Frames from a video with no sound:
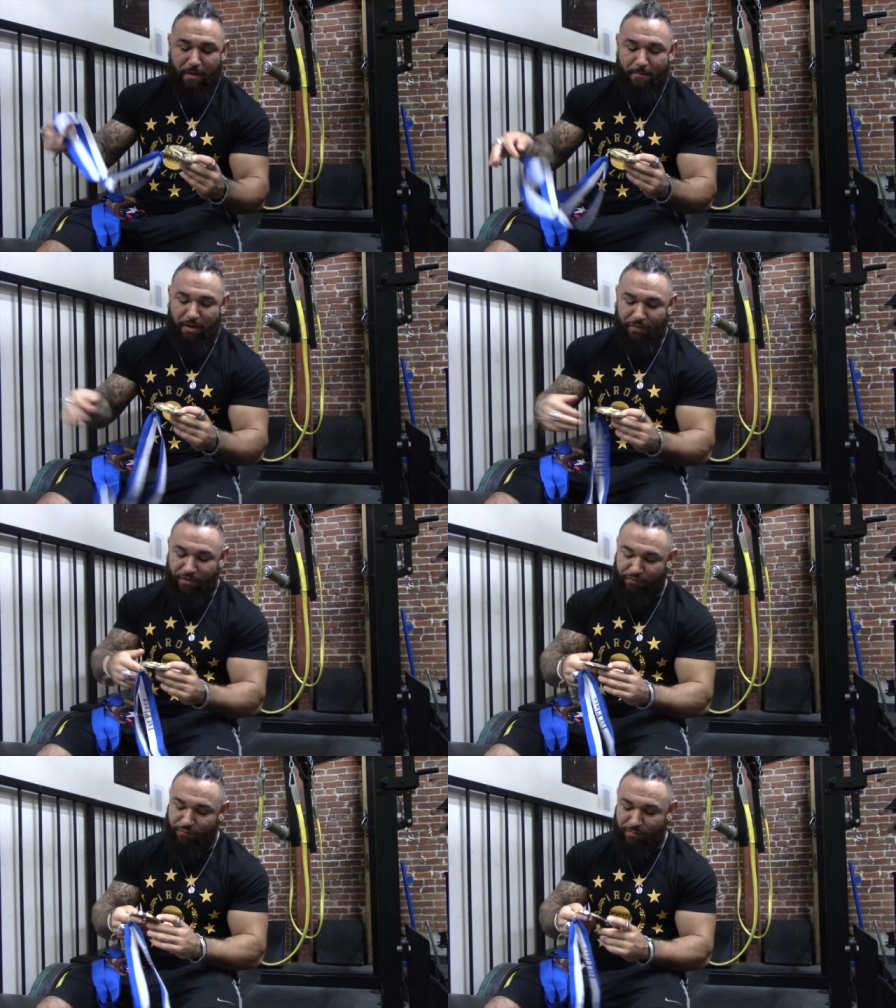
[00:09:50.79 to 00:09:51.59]
but
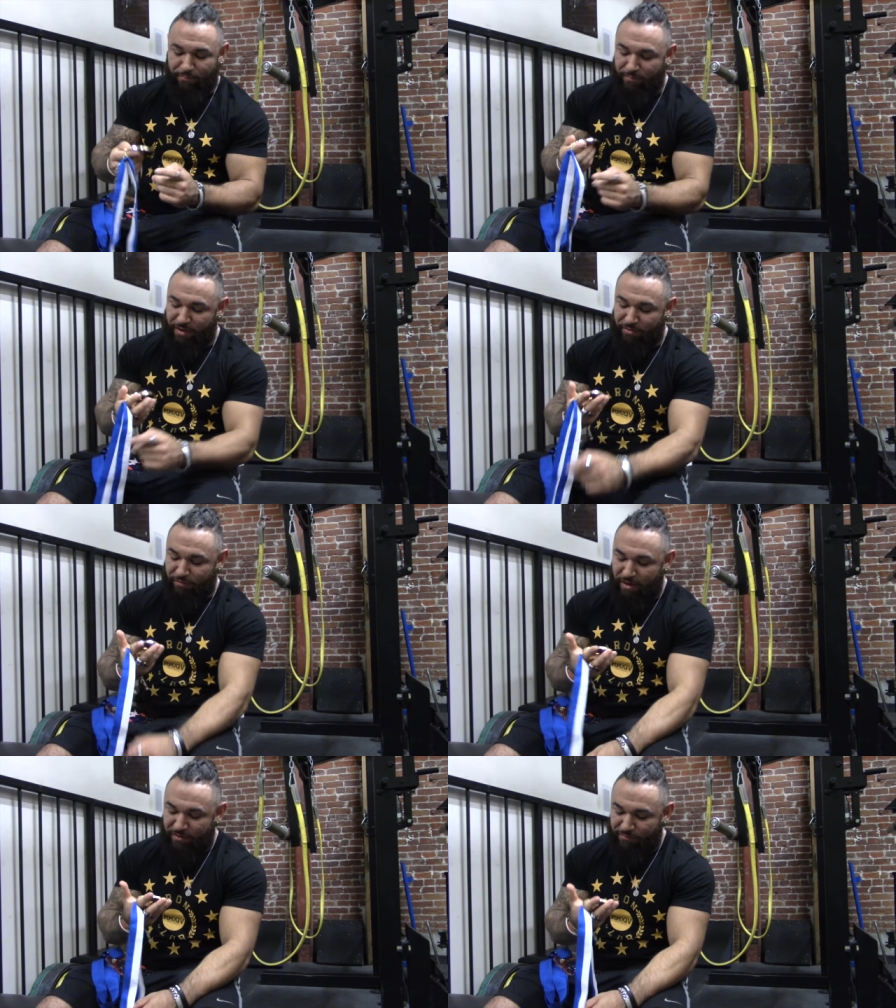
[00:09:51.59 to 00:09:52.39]
this one meant a
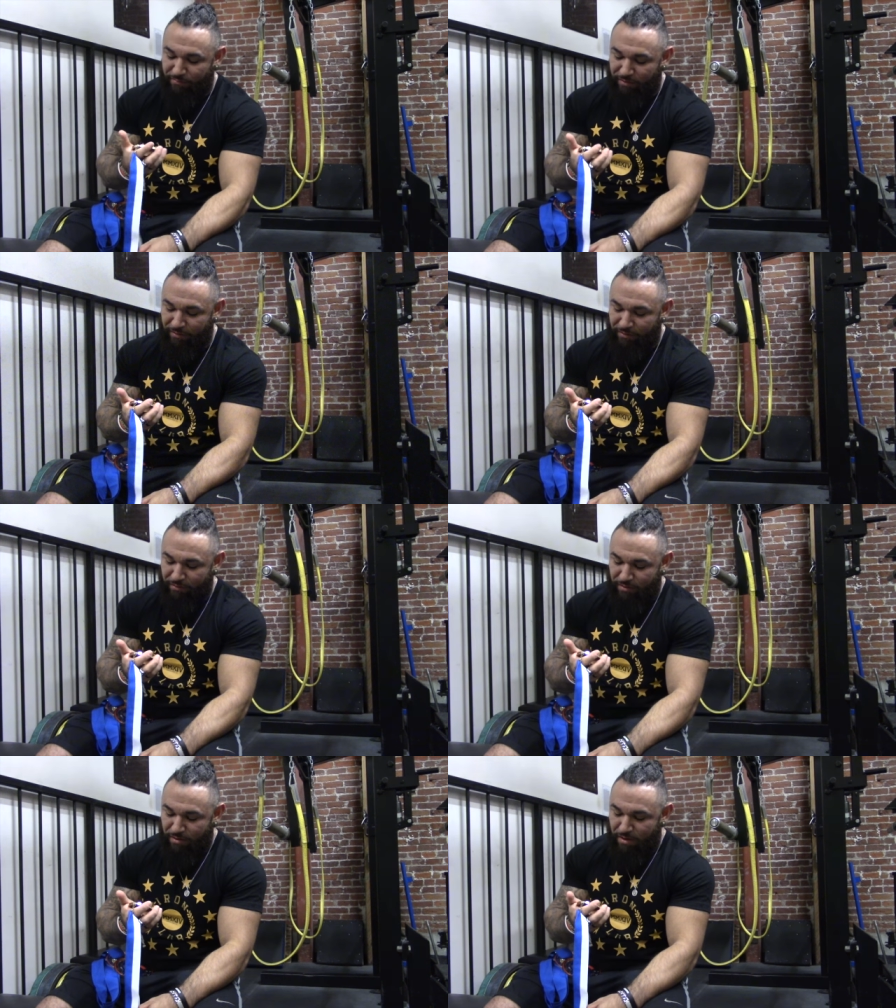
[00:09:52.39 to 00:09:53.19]
lot to me
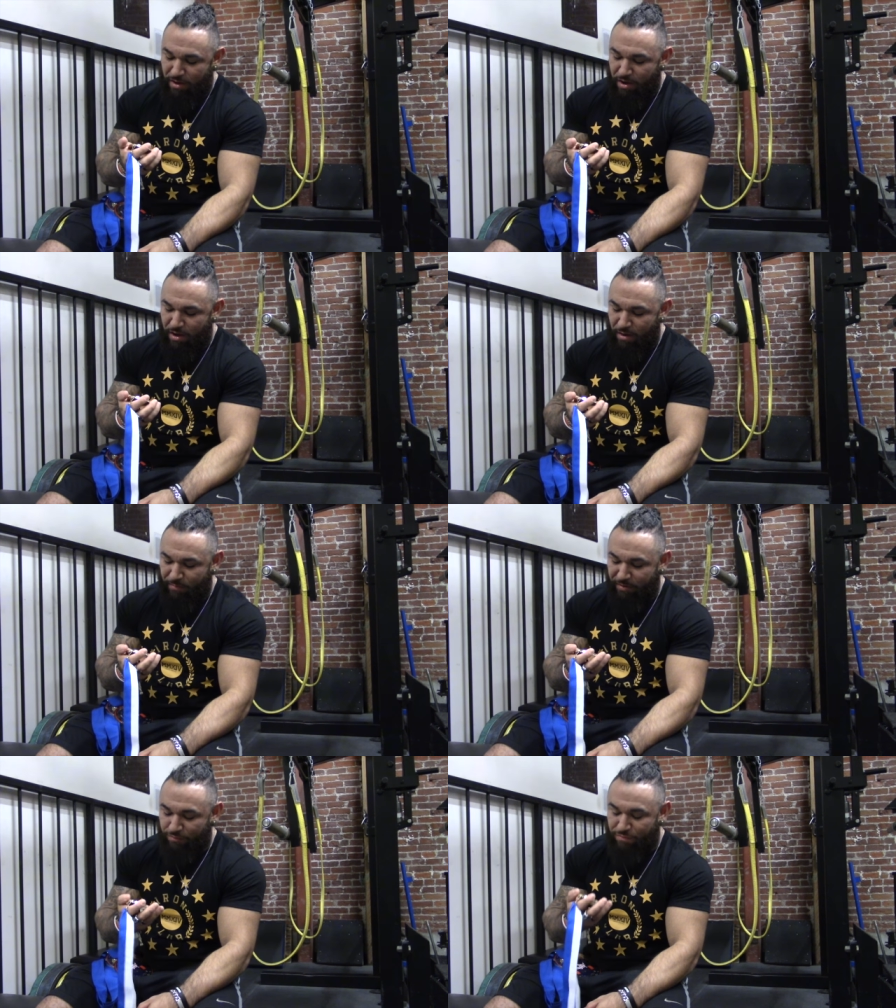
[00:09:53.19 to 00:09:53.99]
uh,
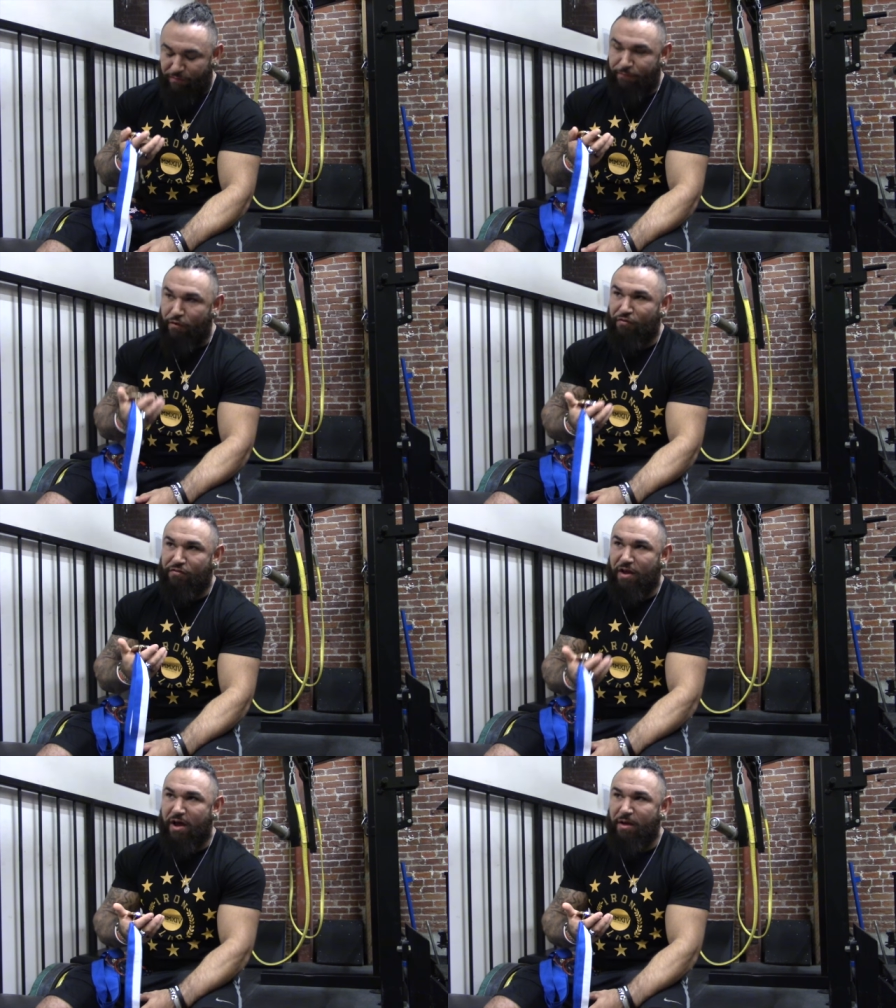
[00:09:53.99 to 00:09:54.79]
because the first
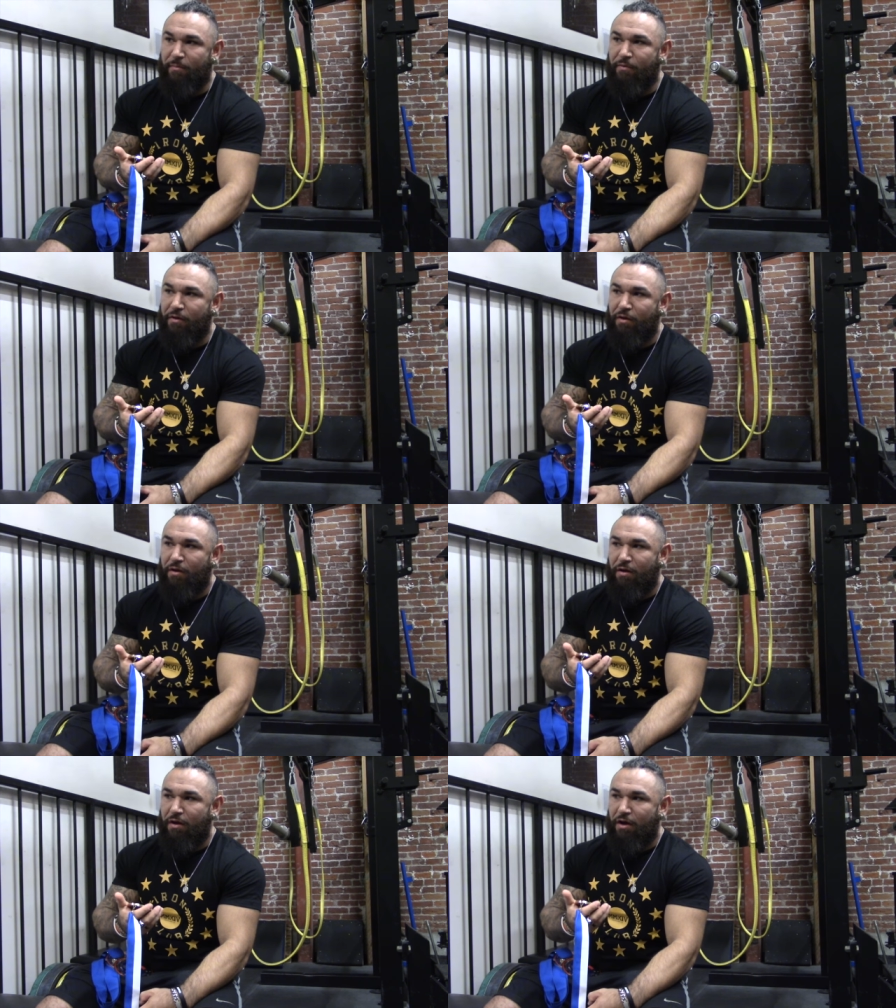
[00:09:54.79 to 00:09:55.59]
time
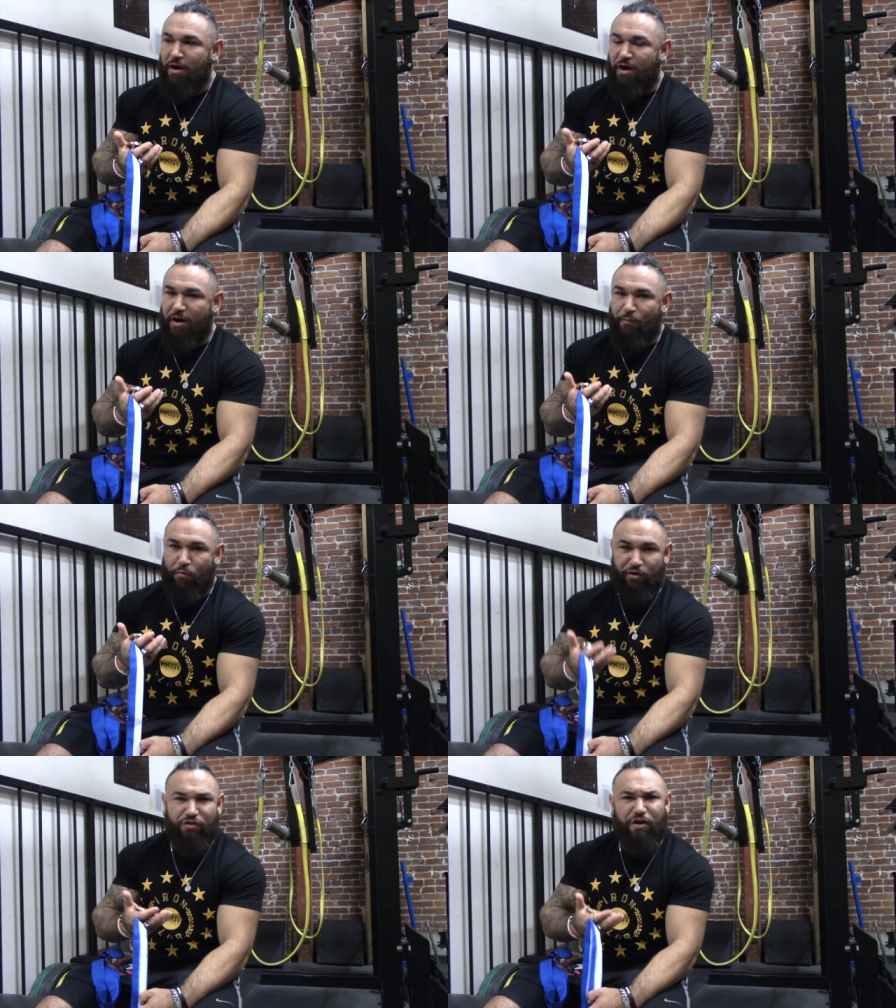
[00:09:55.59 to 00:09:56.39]
I
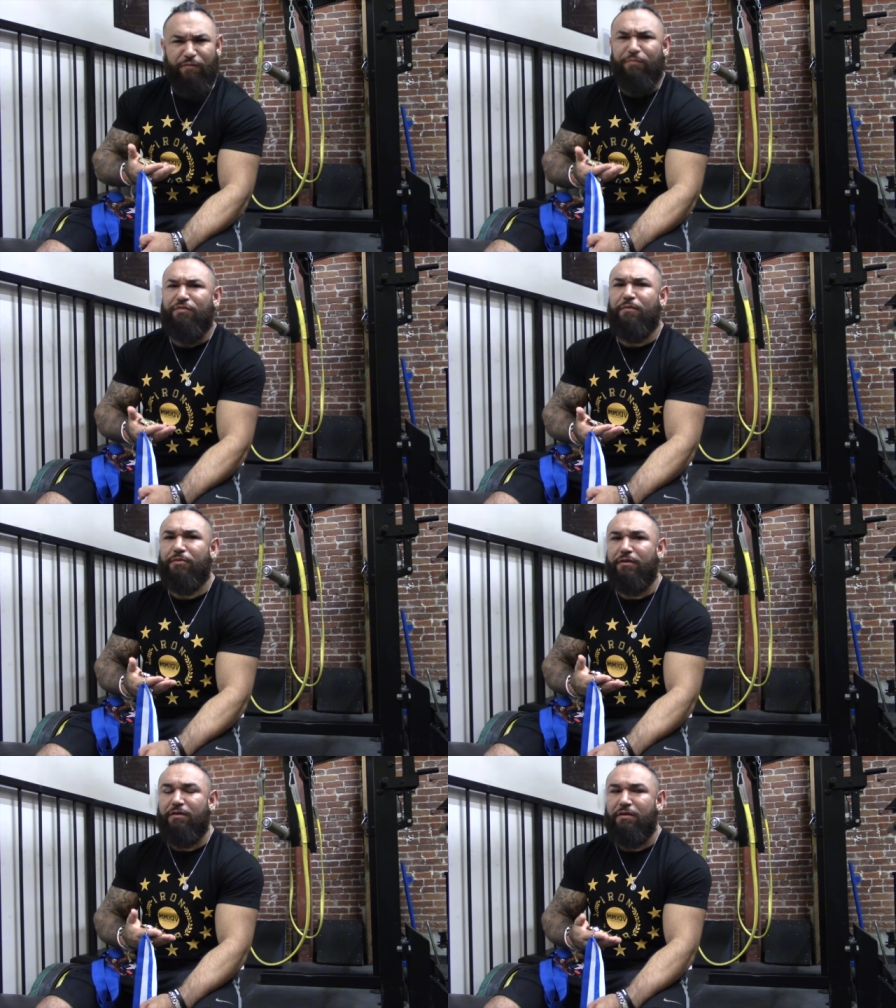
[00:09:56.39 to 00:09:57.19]
worked hard for something